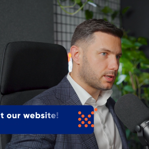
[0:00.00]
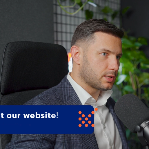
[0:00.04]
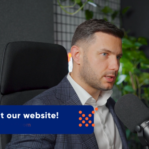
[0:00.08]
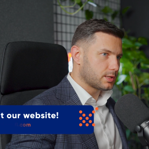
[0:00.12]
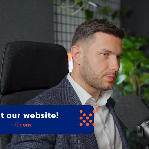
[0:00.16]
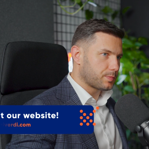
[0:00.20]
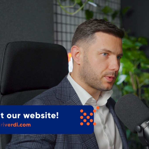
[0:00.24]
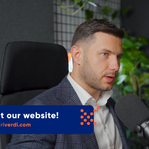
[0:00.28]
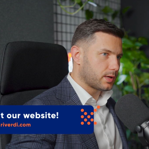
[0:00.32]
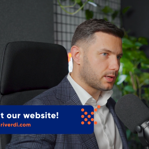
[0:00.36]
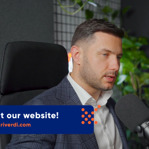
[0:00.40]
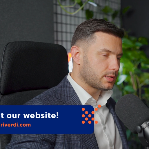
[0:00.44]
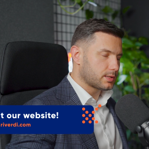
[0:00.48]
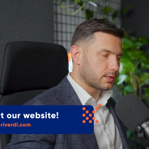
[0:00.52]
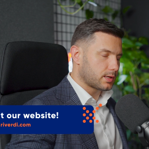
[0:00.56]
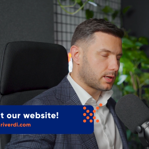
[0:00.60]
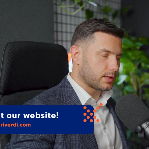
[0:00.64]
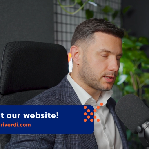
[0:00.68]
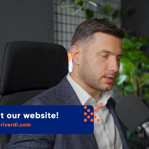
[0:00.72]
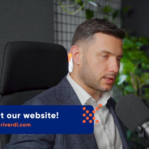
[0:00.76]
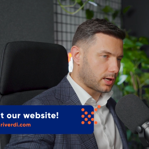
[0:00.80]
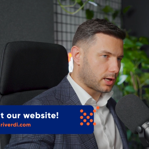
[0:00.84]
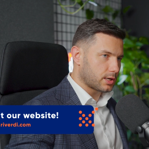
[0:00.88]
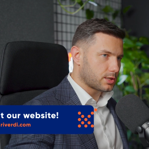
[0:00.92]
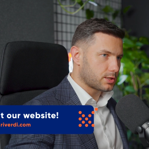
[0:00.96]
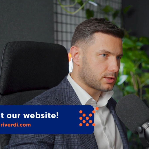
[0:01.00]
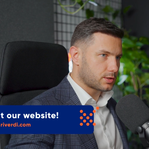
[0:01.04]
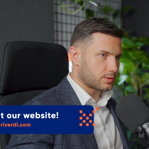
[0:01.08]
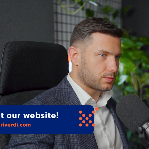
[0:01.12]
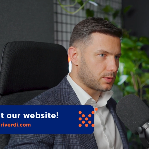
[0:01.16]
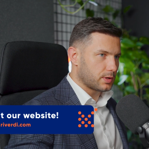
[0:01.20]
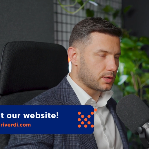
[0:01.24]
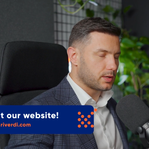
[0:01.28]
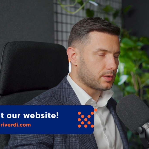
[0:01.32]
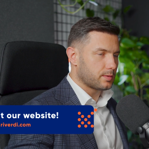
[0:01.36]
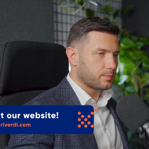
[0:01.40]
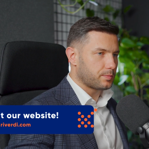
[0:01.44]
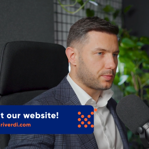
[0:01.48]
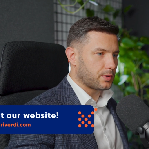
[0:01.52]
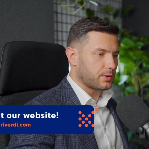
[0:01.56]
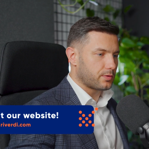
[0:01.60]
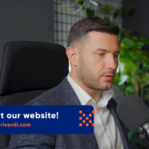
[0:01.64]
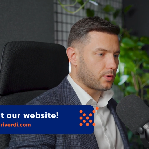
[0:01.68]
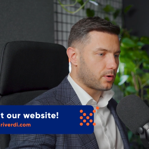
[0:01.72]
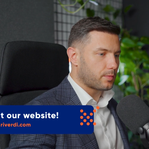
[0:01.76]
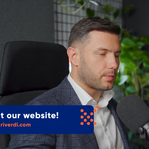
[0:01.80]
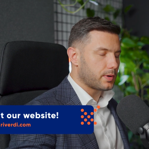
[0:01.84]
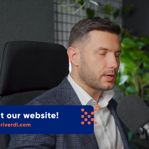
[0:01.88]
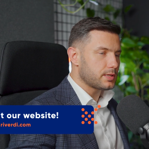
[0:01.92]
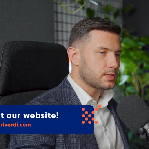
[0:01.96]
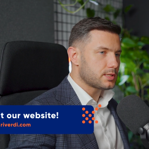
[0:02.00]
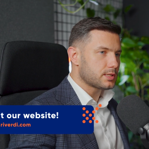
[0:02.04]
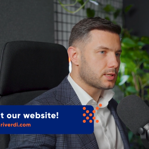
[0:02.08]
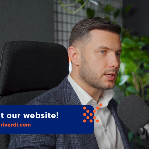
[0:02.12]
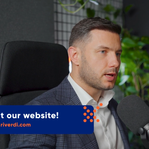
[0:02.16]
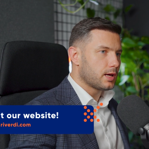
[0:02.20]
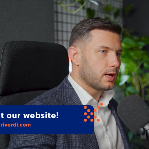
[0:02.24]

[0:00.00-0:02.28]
displays and touchscreen performance.